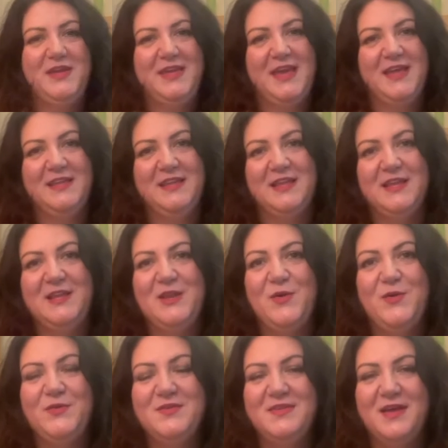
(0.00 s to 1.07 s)
can
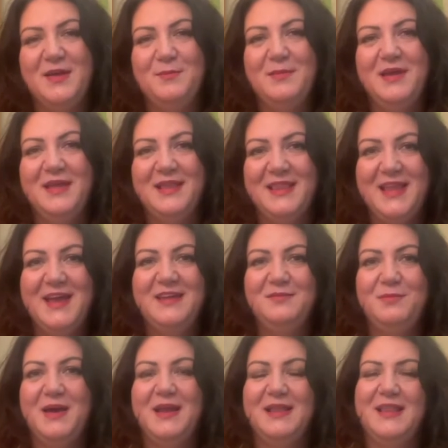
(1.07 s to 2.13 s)
learn them line
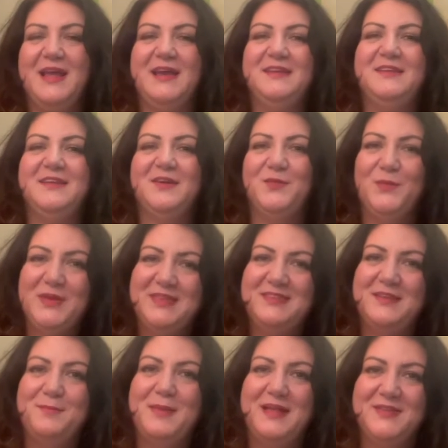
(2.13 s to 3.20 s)
by line with
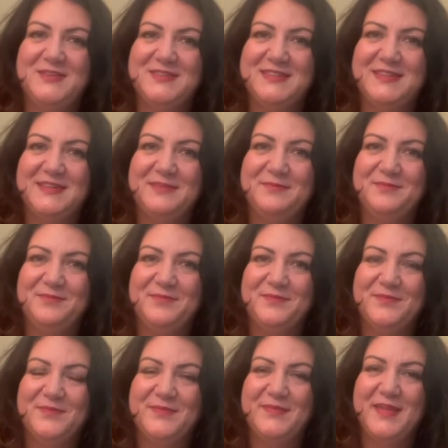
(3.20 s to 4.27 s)
the melody.
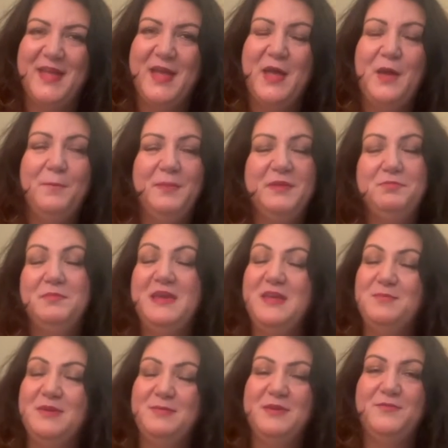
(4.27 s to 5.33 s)
But
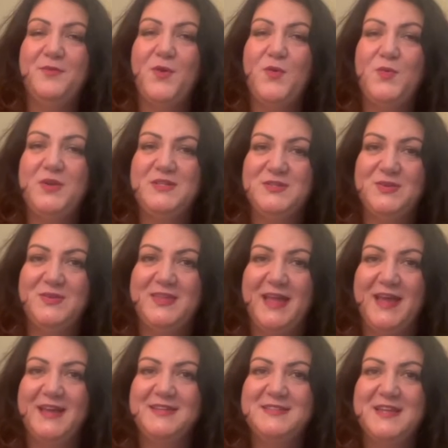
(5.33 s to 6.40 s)
maybe before we do
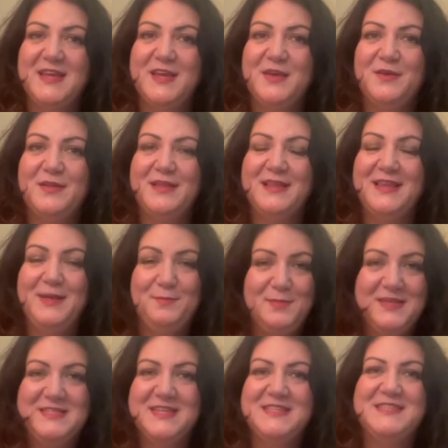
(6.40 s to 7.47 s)
that, let
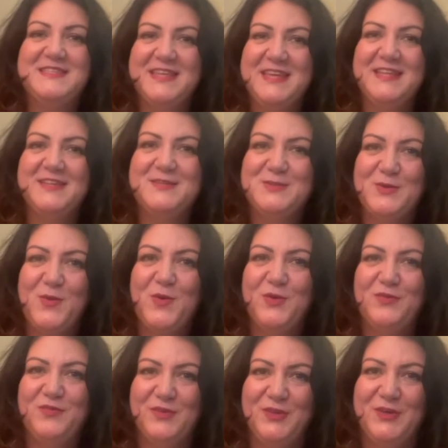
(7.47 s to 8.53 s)
me just sing the song
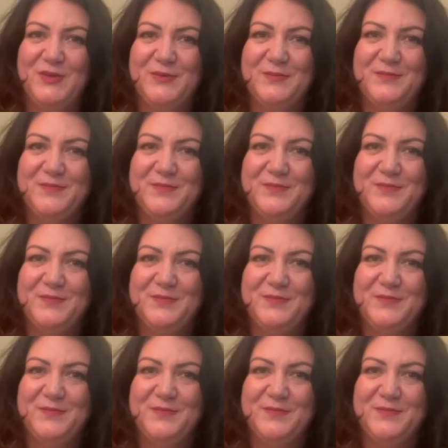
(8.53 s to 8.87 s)
for you.